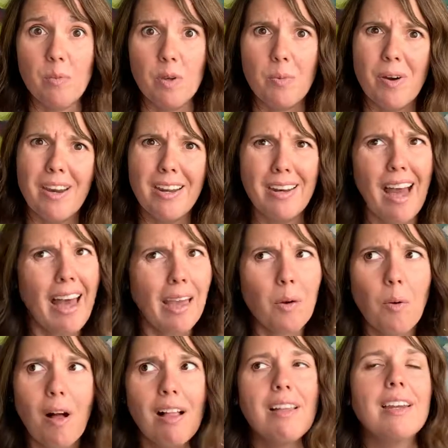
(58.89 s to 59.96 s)
We want it high
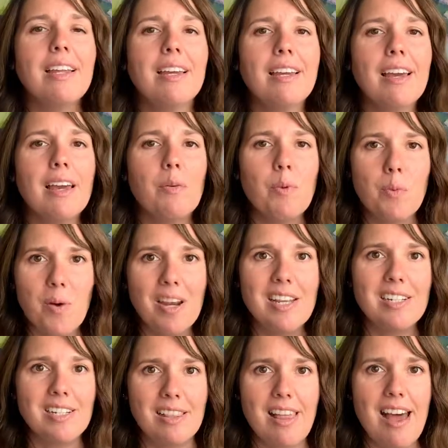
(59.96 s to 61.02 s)
quality and we want it
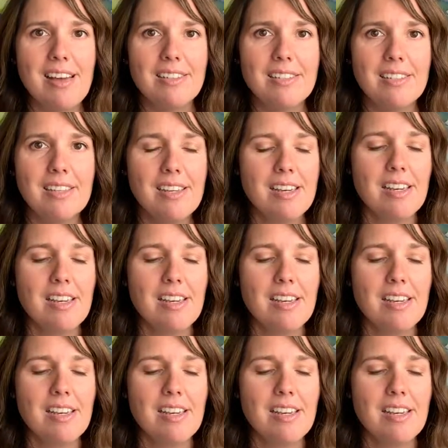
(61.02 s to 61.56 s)
to last.